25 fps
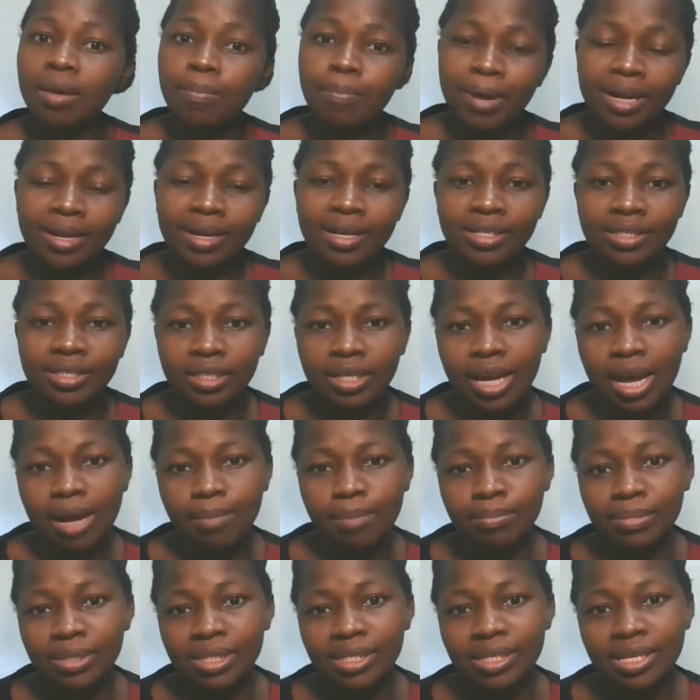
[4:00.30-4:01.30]
parent
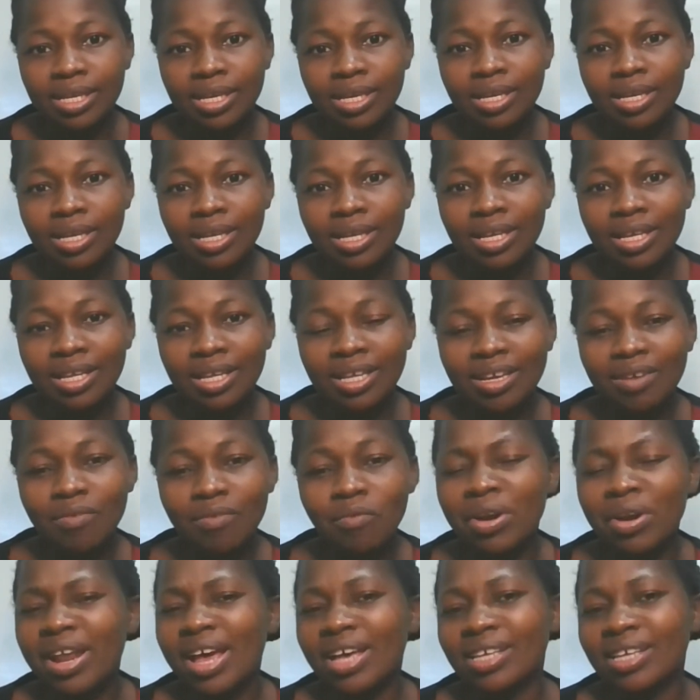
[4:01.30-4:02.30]
comes.
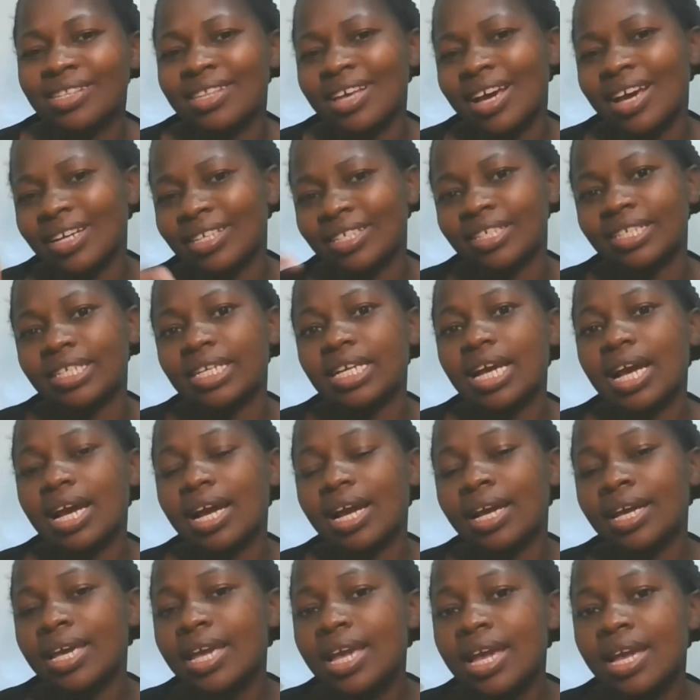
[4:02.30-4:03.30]
What does that
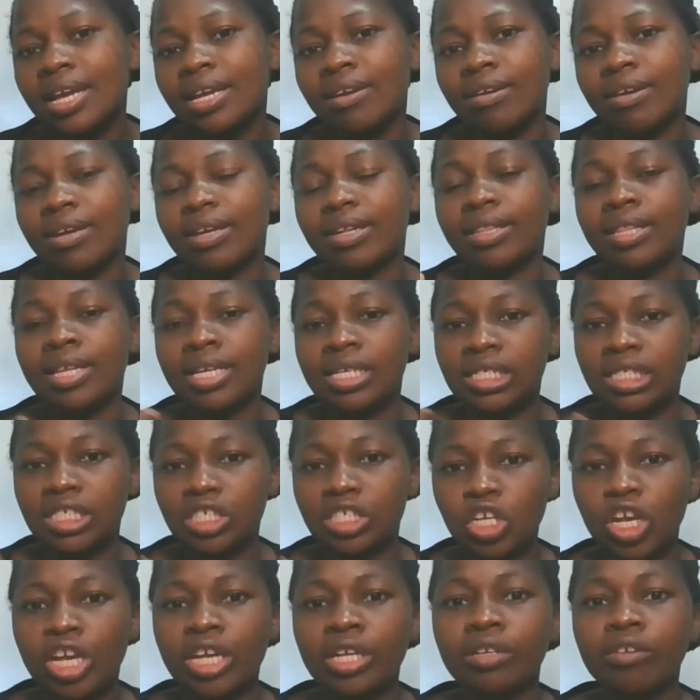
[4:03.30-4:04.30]
kid, this
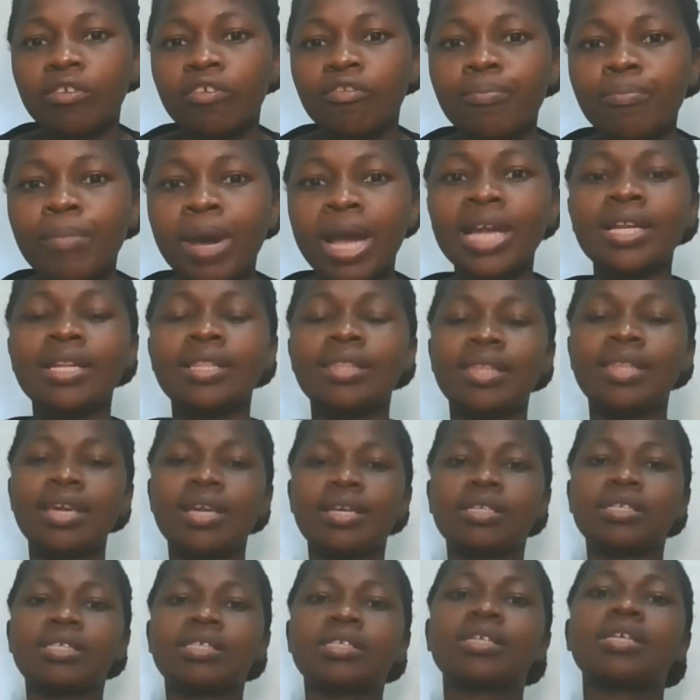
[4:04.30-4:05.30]
child of mine,
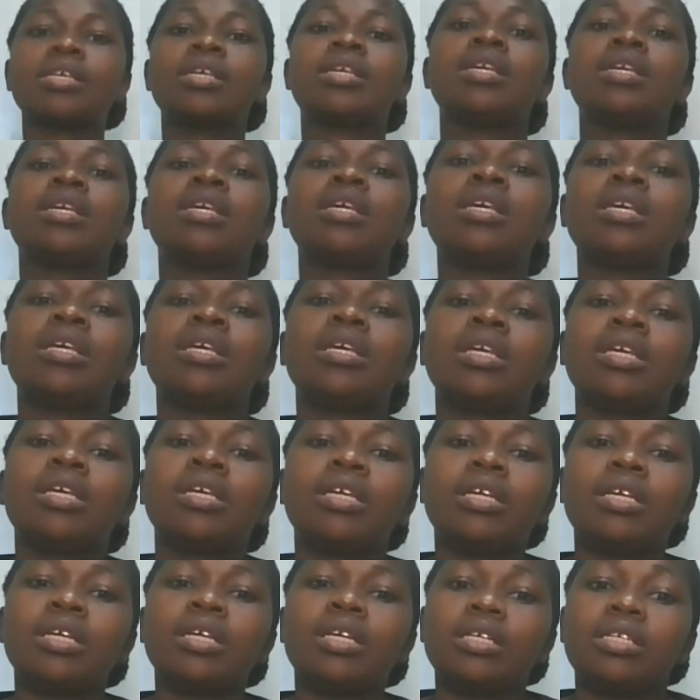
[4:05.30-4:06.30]
thinks?
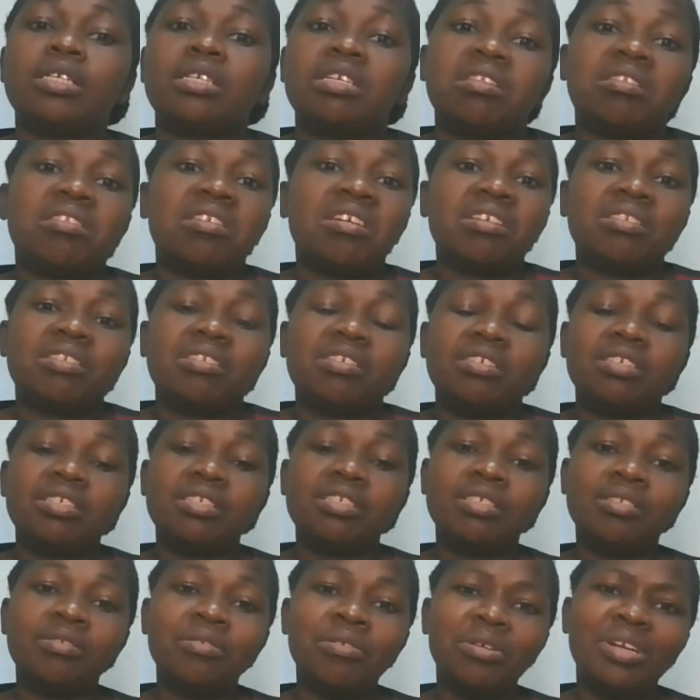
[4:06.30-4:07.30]
She thinks
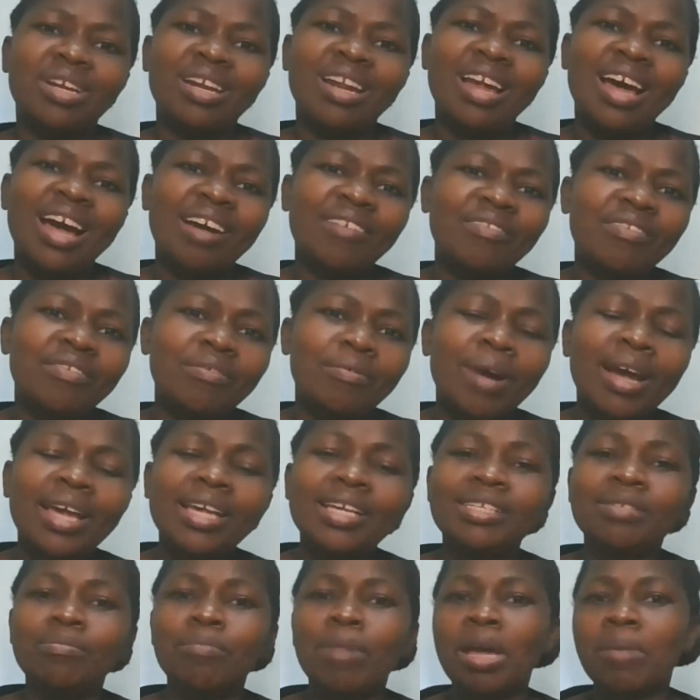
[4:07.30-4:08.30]
she's not loved. Why
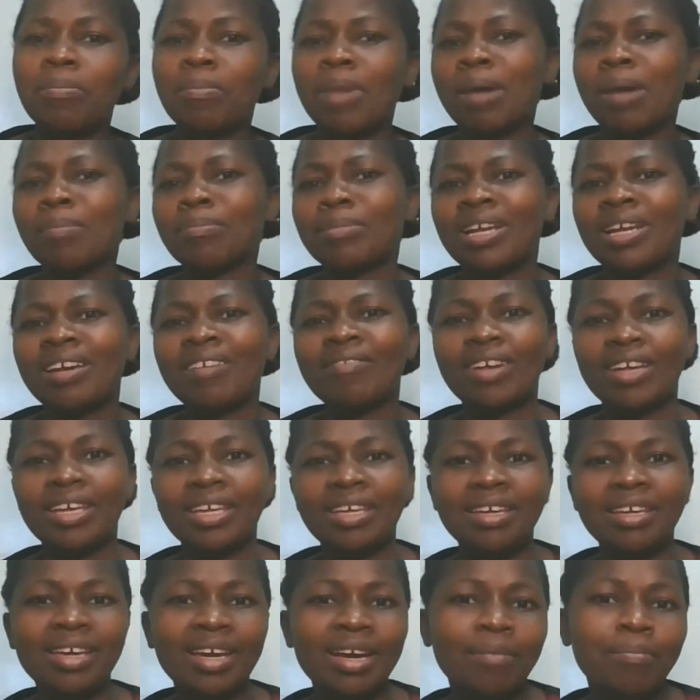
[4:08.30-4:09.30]
is my mom never
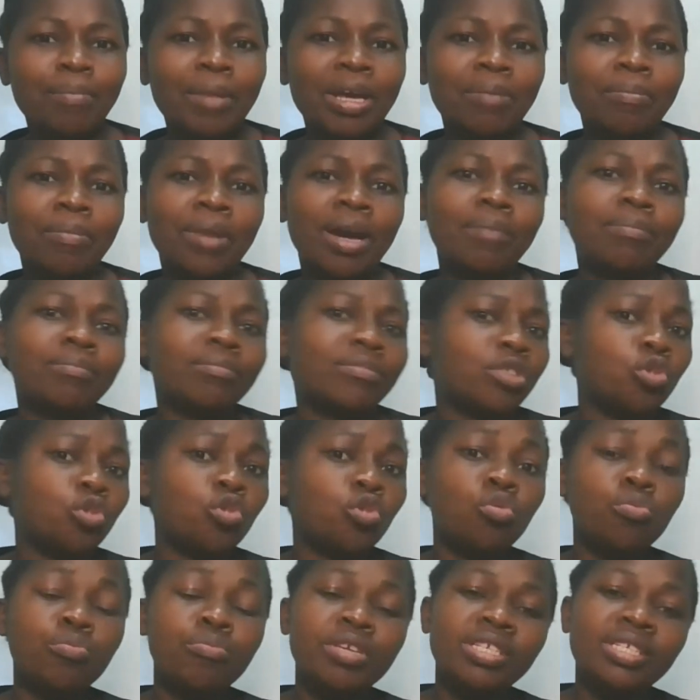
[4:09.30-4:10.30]
here? My mom
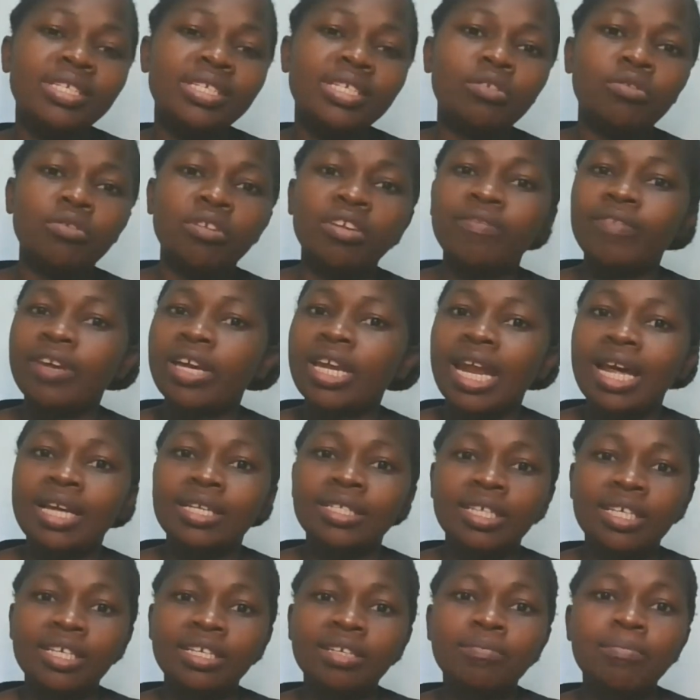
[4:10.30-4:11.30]
too busy to even
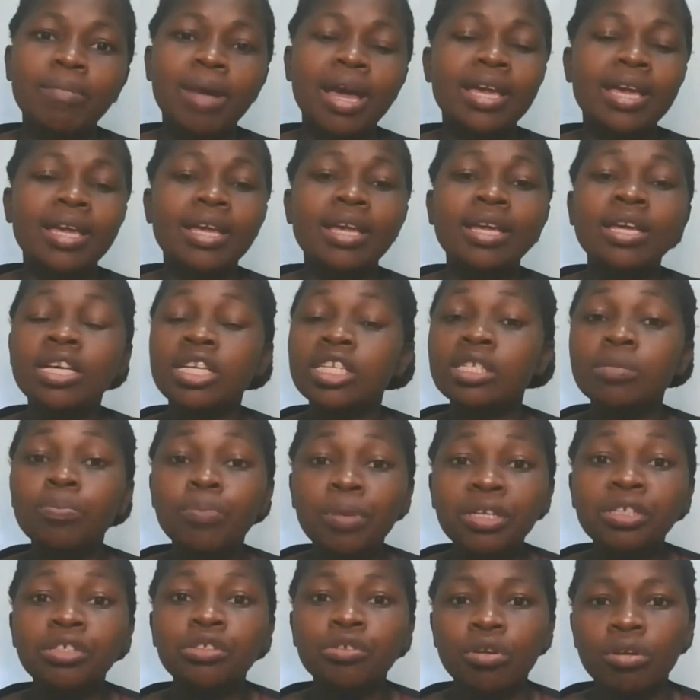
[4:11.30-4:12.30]
attend my
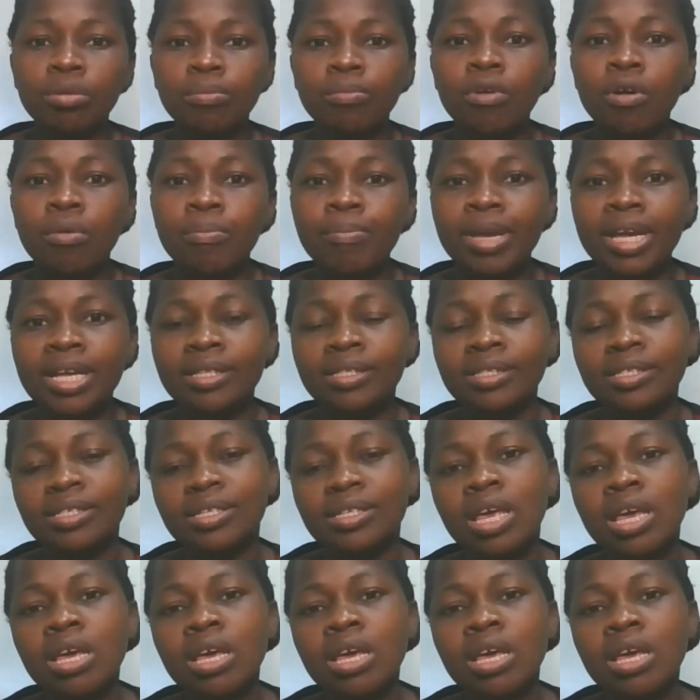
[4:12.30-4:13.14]
special moments.